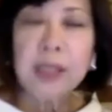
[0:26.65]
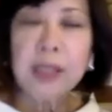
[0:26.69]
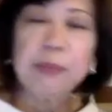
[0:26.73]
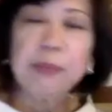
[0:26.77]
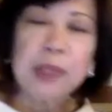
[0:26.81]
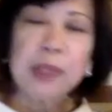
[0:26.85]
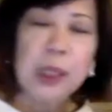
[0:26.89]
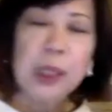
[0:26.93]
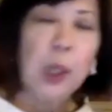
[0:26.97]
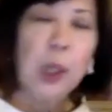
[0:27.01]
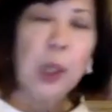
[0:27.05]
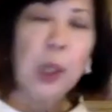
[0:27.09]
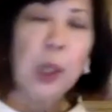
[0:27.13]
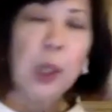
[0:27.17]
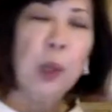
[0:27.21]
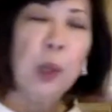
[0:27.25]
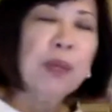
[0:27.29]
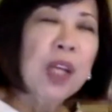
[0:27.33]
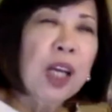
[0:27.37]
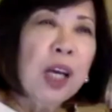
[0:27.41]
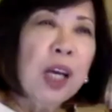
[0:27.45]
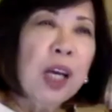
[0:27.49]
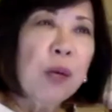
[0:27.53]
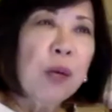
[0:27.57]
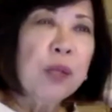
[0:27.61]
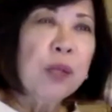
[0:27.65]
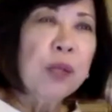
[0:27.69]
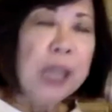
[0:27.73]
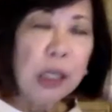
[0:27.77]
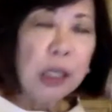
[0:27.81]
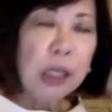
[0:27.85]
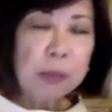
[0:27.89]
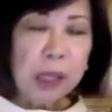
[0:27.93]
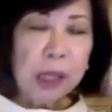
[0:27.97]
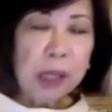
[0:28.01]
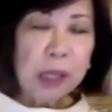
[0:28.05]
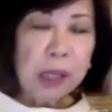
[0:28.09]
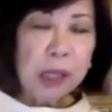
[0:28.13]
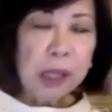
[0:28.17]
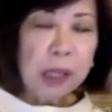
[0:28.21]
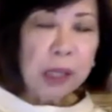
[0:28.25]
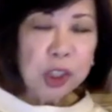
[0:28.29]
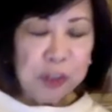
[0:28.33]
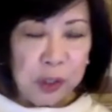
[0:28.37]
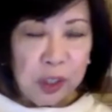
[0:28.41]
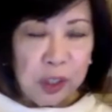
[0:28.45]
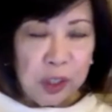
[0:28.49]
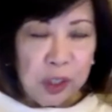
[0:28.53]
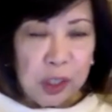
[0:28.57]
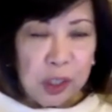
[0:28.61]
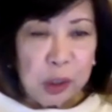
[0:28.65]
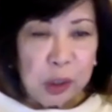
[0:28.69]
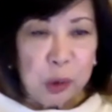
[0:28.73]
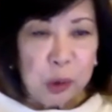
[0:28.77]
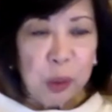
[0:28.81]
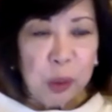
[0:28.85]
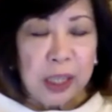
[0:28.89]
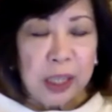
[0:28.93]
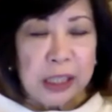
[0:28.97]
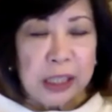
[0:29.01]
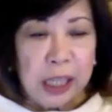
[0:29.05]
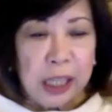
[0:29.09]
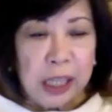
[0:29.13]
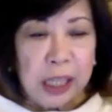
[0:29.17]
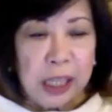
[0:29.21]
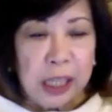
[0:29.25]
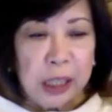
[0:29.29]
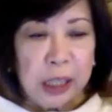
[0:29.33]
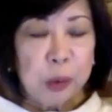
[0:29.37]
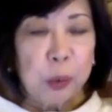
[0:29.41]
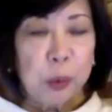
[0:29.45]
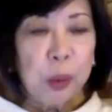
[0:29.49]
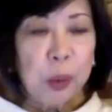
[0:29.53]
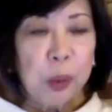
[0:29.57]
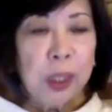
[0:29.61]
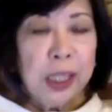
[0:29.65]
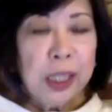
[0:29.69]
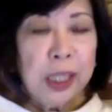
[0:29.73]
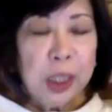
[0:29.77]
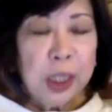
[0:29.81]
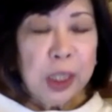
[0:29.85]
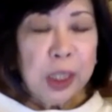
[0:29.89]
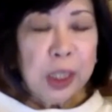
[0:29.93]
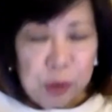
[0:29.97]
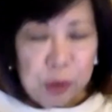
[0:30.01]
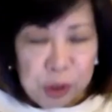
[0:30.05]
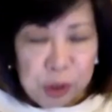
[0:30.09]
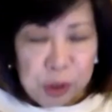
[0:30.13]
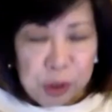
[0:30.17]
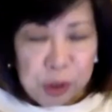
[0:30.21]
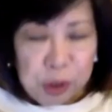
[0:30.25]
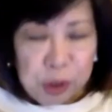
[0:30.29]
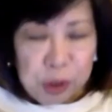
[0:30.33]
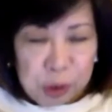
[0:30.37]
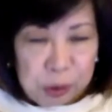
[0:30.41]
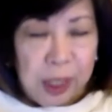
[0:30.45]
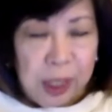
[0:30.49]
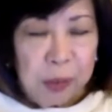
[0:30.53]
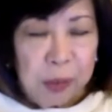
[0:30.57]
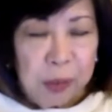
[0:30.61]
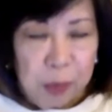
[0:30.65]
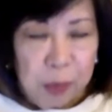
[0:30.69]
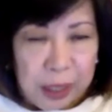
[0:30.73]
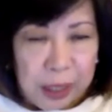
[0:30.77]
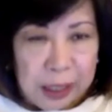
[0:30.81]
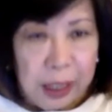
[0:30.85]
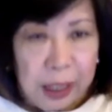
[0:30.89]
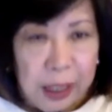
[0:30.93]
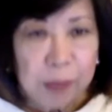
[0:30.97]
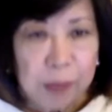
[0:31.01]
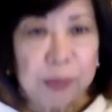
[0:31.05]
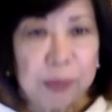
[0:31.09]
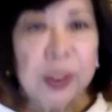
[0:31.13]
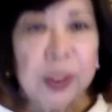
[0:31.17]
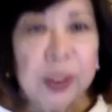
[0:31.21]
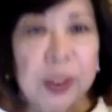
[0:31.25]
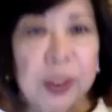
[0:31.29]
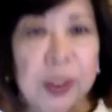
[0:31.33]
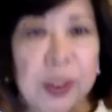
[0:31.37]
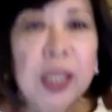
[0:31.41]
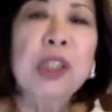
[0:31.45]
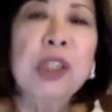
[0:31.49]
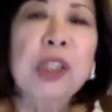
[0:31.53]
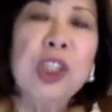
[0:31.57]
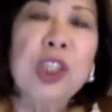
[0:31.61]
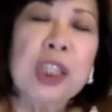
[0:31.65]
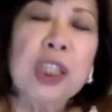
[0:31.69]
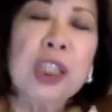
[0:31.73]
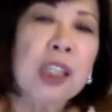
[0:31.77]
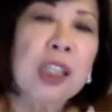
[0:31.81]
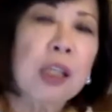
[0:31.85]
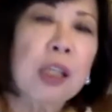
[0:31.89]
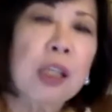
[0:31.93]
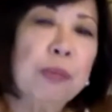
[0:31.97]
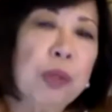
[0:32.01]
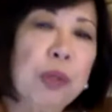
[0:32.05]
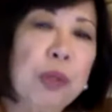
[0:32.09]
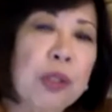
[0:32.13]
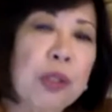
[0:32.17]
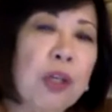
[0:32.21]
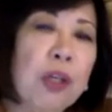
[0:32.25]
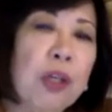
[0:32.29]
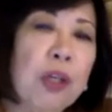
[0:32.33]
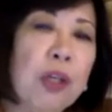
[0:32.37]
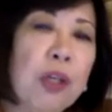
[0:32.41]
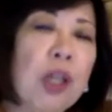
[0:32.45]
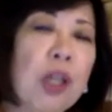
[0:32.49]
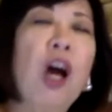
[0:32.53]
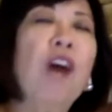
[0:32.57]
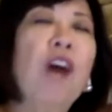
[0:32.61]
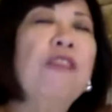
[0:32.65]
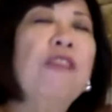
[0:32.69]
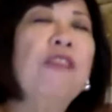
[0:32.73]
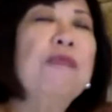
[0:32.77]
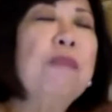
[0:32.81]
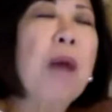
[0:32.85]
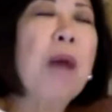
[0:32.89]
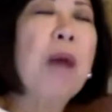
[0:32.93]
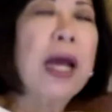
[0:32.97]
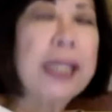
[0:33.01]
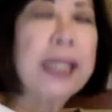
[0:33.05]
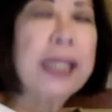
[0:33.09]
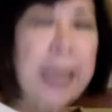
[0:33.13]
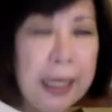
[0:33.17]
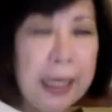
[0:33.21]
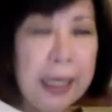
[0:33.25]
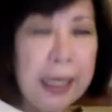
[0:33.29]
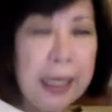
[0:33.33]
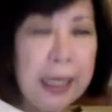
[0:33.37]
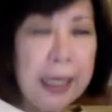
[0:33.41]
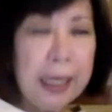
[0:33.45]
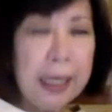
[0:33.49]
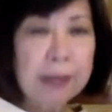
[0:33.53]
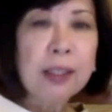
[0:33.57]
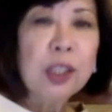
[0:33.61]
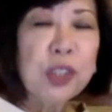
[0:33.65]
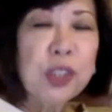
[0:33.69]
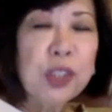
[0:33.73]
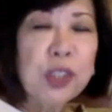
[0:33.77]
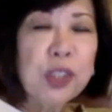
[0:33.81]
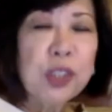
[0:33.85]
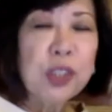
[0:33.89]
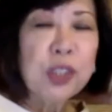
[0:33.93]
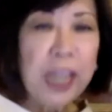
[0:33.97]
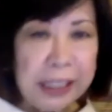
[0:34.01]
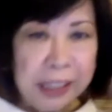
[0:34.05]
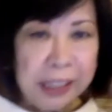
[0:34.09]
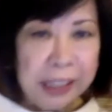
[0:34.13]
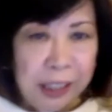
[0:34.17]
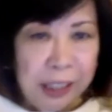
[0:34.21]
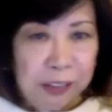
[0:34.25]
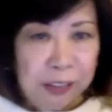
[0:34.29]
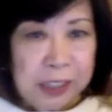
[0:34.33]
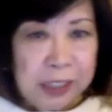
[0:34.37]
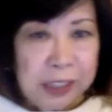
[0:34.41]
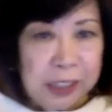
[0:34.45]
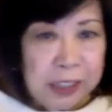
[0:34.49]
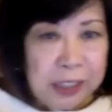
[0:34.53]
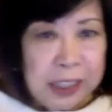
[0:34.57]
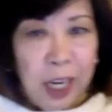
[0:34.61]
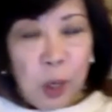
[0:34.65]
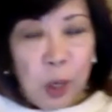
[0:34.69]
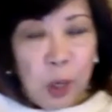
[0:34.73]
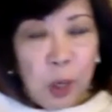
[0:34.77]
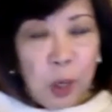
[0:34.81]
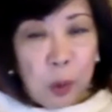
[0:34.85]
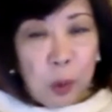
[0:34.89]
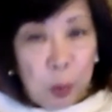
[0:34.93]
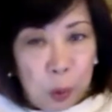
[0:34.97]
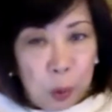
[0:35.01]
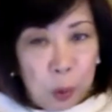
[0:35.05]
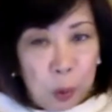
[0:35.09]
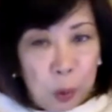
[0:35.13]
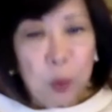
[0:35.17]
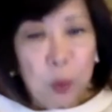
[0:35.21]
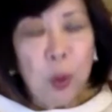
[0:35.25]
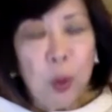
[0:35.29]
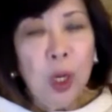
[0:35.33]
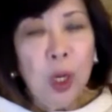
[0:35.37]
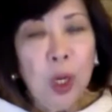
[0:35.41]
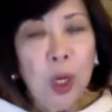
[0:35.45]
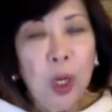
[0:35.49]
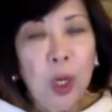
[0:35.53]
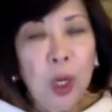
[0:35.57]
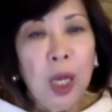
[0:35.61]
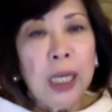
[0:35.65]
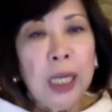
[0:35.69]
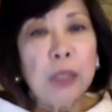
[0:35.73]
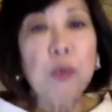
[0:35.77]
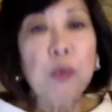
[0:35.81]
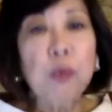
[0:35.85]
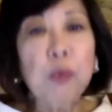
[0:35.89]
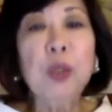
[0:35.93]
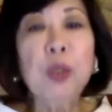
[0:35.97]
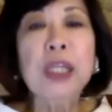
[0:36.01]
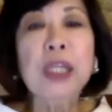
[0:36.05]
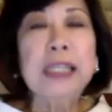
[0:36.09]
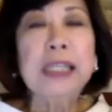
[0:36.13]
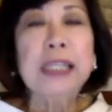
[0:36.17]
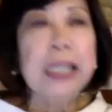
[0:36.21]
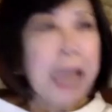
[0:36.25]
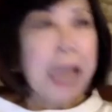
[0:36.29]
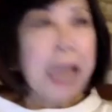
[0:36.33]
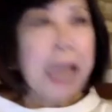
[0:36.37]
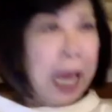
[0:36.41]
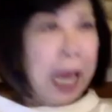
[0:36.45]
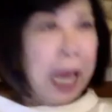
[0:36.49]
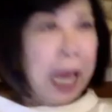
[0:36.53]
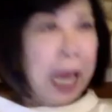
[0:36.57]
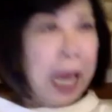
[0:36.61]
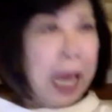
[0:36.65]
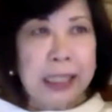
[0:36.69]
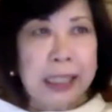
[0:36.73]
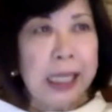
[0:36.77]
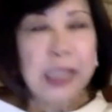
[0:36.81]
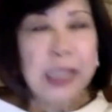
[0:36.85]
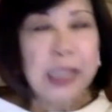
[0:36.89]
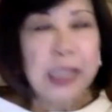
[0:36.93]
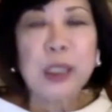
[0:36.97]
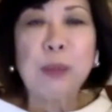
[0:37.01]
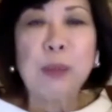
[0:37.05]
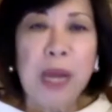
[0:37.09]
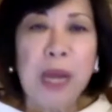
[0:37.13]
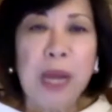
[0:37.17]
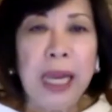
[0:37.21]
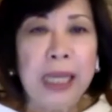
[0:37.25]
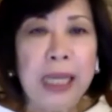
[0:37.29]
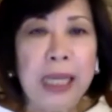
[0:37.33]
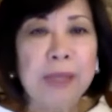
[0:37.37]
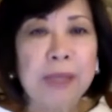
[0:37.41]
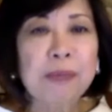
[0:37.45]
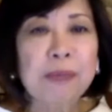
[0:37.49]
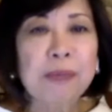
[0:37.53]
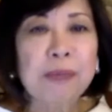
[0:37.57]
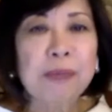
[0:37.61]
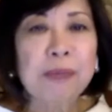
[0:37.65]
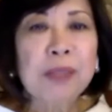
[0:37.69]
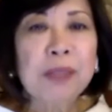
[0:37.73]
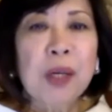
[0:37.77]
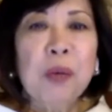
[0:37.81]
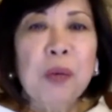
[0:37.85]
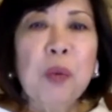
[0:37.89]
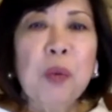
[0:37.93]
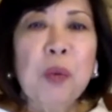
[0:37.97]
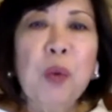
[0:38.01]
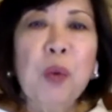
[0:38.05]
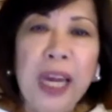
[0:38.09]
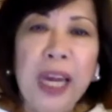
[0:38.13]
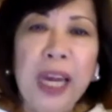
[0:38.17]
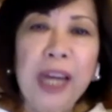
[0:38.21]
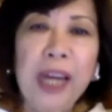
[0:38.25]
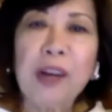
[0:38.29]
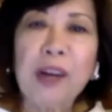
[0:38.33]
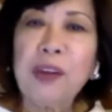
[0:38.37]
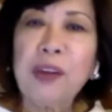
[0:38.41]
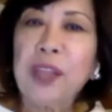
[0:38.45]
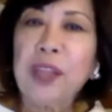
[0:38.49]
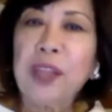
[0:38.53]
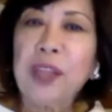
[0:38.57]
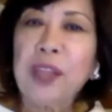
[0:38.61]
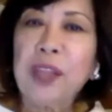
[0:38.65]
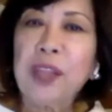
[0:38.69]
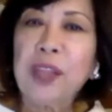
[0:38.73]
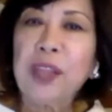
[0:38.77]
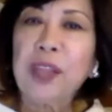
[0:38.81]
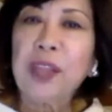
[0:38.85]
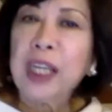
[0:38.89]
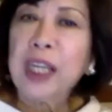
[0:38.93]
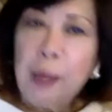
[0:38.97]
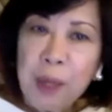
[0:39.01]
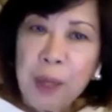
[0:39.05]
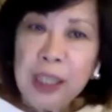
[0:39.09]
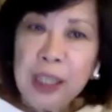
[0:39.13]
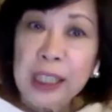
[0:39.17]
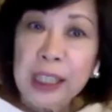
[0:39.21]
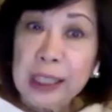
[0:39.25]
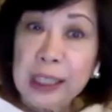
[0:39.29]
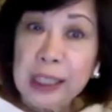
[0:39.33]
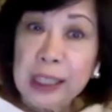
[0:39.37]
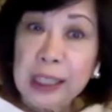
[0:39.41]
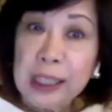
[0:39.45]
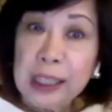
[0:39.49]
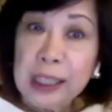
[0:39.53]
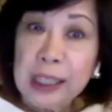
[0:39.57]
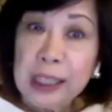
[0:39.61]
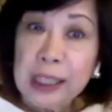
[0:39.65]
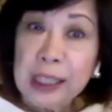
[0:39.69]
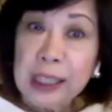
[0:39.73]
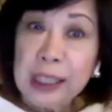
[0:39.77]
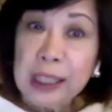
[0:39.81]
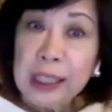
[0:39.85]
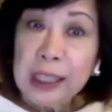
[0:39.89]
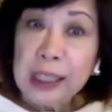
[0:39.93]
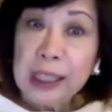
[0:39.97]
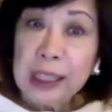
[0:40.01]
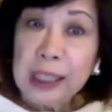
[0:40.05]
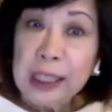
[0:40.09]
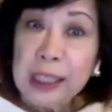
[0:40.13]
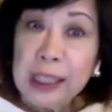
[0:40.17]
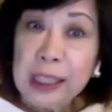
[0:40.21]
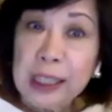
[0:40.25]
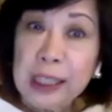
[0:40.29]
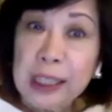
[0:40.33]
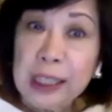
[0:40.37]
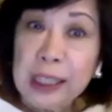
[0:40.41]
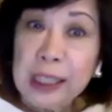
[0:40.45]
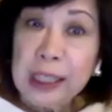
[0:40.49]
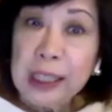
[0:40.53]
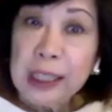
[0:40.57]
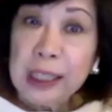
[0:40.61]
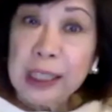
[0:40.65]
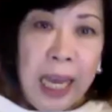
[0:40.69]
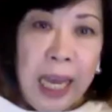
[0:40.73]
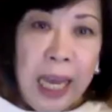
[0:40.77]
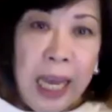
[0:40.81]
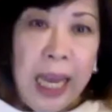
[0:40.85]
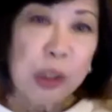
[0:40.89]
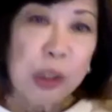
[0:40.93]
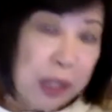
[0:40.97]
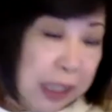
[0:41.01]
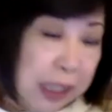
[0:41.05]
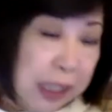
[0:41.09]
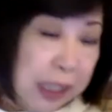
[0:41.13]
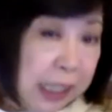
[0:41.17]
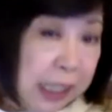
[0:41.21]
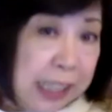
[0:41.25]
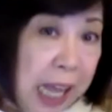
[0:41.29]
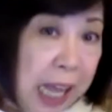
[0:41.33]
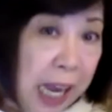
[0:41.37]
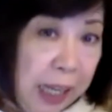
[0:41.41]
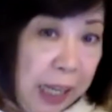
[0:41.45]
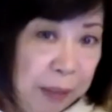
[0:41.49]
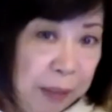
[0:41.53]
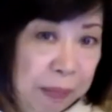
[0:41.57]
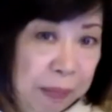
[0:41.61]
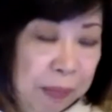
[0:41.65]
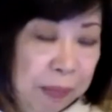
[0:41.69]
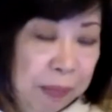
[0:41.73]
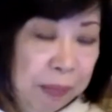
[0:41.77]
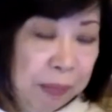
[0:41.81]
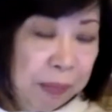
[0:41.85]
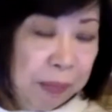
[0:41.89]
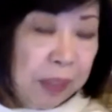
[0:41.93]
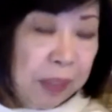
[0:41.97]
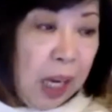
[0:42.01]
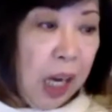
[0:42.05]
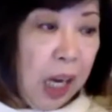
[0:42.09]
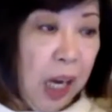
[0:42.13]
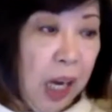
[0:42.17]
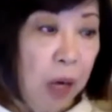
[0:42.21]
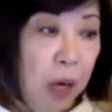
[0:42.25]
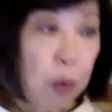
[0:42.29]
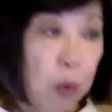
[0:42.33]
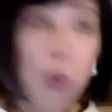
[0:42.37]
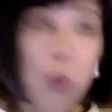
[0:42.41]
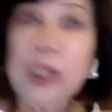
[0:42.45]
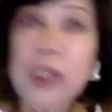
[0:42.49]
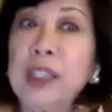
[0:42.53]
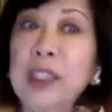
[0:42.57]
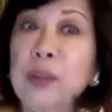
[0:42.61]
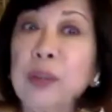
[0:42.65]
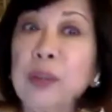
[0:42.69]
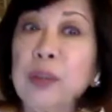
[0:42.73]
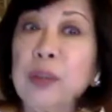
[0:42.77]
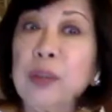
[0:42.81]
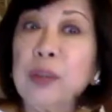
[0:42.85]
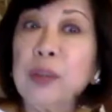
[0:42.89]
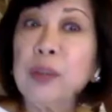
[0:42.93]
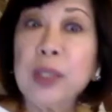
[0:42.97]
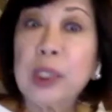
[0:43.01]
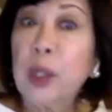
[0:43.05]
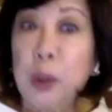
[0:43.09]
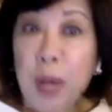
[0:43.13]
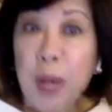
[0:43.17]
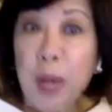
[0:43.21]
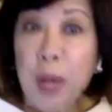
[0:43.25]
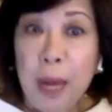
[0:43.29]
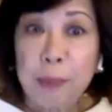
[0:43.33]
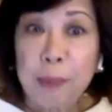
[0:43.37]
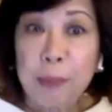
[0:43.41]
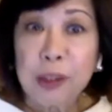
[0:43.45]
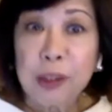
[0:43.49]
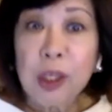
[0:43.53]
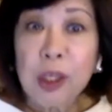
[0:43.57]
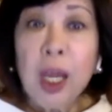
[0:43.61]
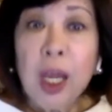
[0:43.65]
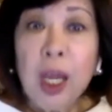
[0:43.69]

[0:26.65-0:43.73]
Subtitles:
So, without much further ado, I'd like to introduce and welcome Ms. Sheena Caburog of Mayads Creatives, who will gladly explain where the company is going and during this time, what's going to happen.